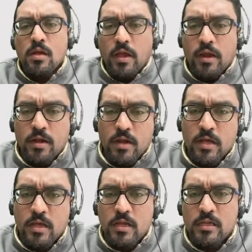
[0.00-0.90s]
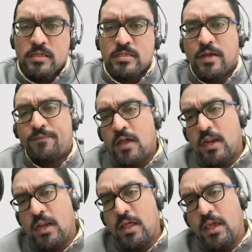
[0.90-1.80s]
And Safdar
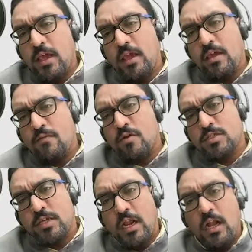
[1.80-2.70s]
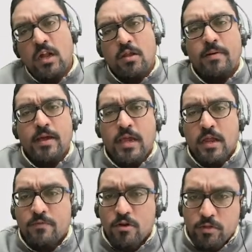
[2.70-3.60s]
Ali was killed by
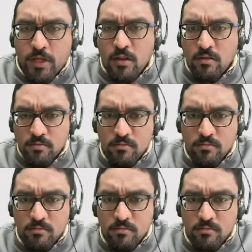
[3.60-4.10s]
Anwaruddin.